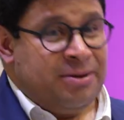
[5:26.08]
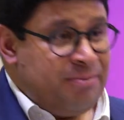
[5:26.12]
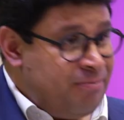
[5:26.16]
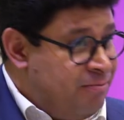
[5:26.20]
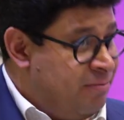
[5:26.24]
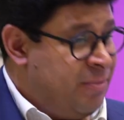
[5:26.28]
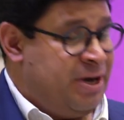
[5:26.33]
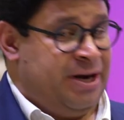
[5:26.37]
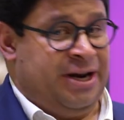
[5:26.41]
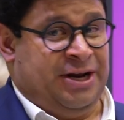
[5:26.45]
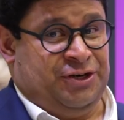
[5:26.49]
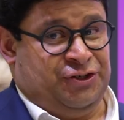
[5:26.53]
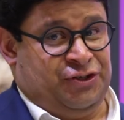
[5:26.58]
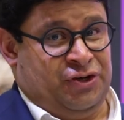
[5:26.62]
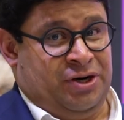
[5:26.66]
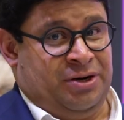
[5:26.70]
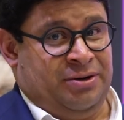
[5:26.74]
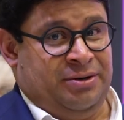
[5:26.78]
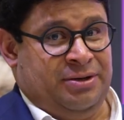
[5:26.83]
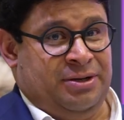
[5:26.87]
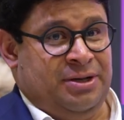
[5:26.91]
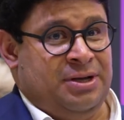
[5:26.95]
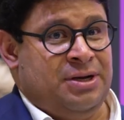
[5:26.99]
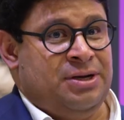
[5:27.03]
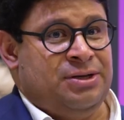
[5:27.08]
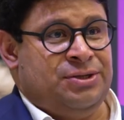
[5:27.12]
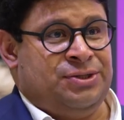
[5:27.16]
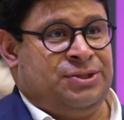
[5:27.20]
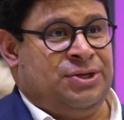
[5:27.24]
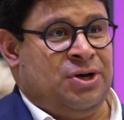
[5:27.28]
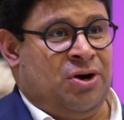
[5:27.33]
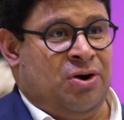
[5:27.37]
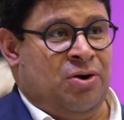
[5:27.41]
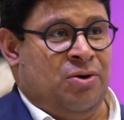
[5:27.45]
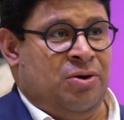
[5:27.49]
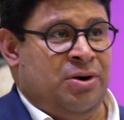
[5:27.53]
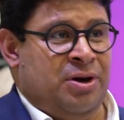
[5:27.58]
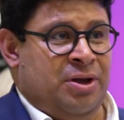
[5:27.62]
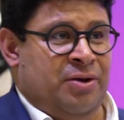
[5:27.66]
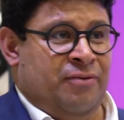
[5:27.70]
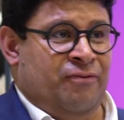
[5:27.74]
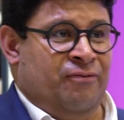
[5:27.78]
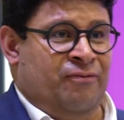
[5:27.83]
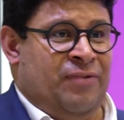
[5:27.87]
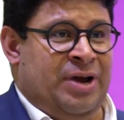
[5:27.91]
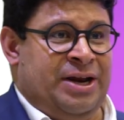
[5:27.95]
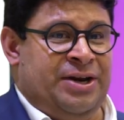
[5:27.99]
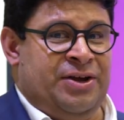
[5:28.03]
manager. So
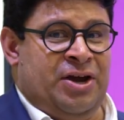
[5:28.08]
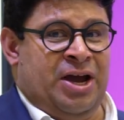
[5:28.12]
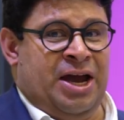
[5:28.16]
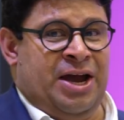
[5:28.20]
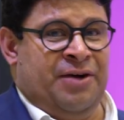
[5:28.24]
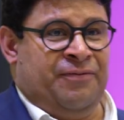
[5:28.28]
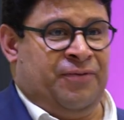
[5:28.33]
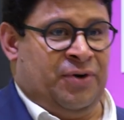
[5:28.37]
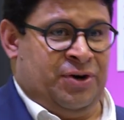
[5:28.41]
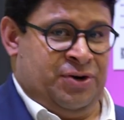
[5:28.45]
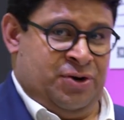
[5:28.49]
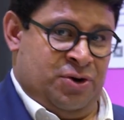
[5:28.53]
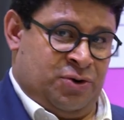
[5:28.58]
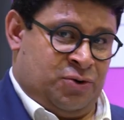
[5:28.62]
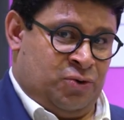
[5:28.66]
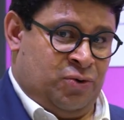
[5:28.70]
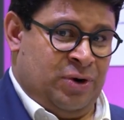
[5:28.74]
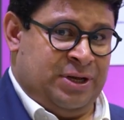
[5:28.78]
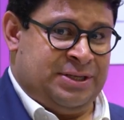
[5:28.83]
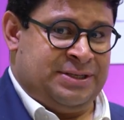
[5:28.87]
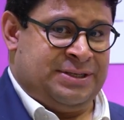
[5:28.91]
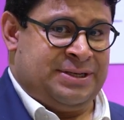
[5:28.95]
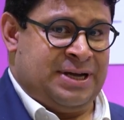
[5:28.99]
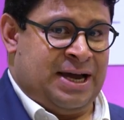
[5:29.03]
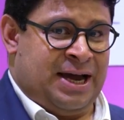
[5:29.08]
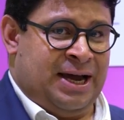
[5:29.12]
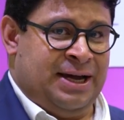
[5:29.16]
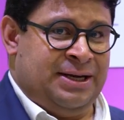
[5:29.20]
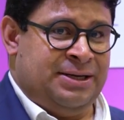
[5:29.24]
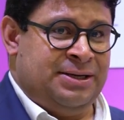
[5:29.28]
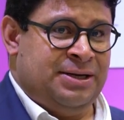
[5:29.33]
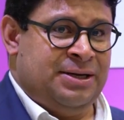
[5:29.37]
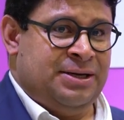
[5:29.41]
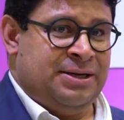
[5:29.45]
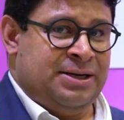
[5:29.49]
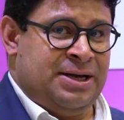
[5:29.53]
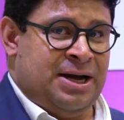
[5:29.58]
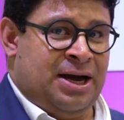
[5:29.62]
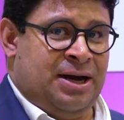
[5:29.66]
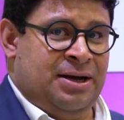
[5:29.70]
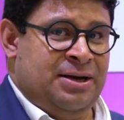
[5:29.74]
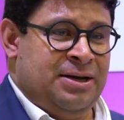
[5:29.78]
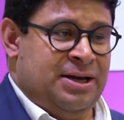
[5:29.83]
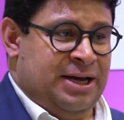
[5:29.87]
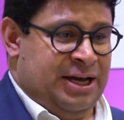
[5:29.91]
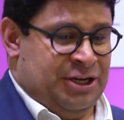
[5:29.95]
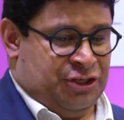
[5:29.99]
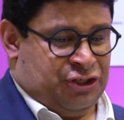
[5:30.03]
when you have on your grid side,
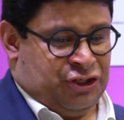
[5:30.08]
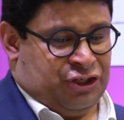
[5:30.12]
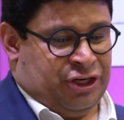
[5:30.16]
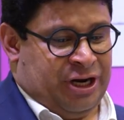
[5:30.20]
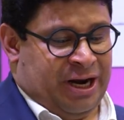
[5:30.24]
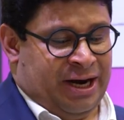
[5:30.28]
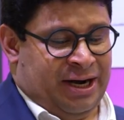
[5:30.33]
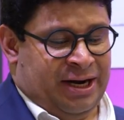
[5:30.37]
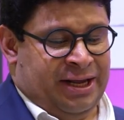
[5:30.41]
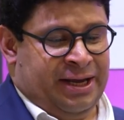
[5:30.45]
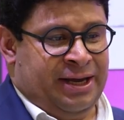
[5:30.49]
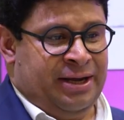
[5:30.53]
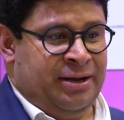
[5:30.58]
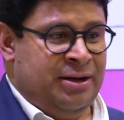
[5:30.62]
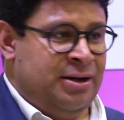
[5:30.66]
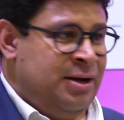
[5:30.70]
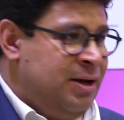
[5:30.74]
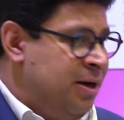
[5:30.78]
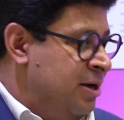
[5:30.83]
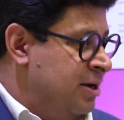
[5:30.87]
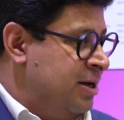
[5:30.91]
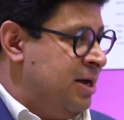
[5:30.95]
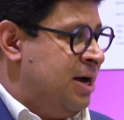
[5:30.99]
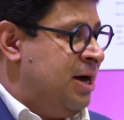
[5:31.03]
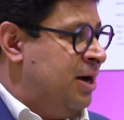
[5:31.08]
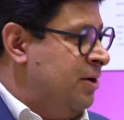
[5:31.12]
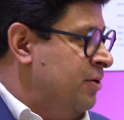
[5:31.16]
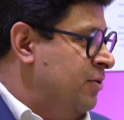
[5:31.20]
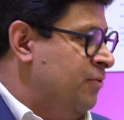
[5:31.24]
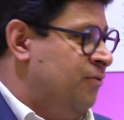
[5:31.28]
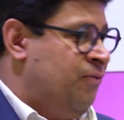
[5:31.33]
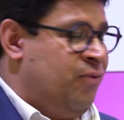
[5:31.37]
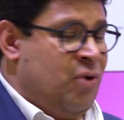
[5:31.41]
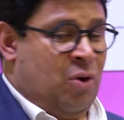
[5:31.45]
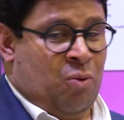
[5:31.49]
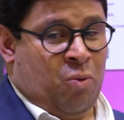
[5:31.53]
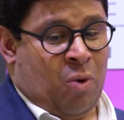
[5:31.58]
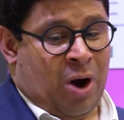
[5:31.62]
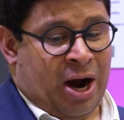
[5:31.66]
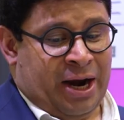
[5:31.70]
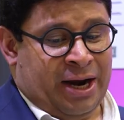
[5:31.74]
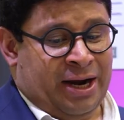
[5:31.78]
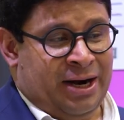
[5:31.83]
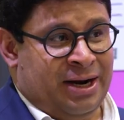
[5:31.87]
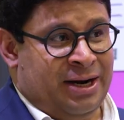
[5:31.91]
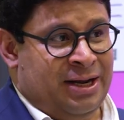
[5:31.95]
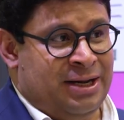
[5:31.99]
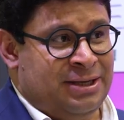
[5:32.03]
a Shelly for
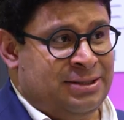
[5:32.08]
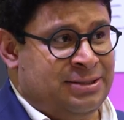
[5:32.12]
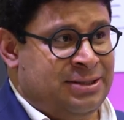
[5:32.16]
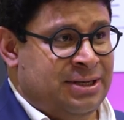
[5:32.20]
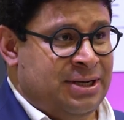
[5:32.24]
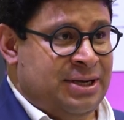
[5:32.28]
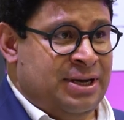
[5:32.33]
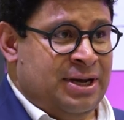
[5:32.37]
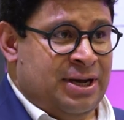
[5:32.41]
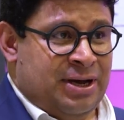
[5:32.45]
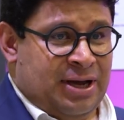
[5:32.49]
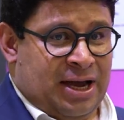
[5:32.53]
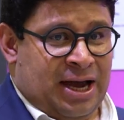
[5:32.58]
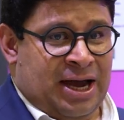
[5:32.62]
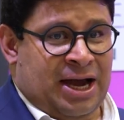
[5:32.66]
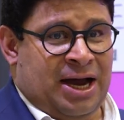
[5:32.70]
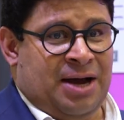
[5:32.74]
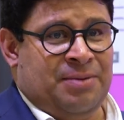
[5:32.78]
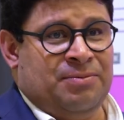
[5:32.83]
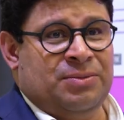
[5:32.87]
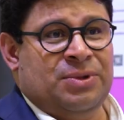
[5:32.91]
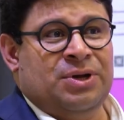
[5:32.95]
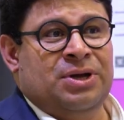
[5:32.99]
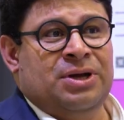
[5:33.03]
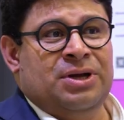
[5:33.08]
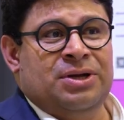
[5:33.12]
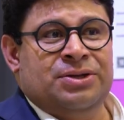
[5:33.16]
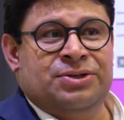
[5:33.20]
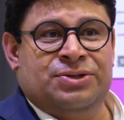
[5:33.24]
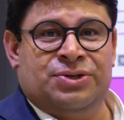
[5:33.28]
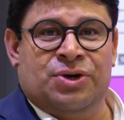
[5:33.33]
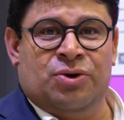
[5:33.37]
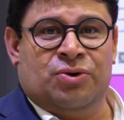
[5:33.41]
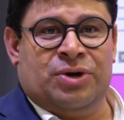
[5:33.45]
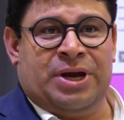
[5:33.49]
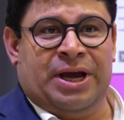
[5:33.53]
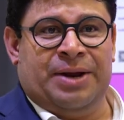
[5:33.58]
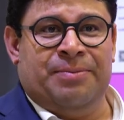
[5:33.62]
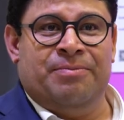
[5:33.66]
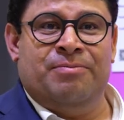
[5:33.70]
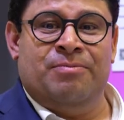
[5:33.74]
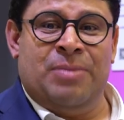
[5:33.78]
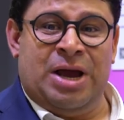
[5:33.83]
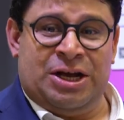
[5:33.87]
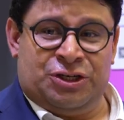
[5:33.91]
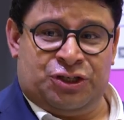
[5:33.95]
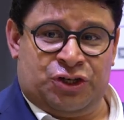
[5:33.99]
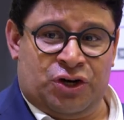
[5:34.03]
wireless, you
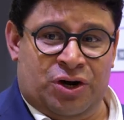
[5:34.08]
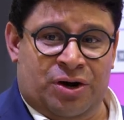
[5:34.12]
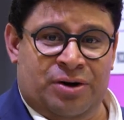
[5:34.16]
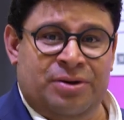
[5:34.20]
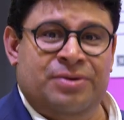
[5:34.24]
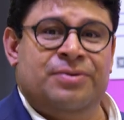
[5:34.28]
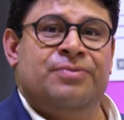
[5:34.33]
can measure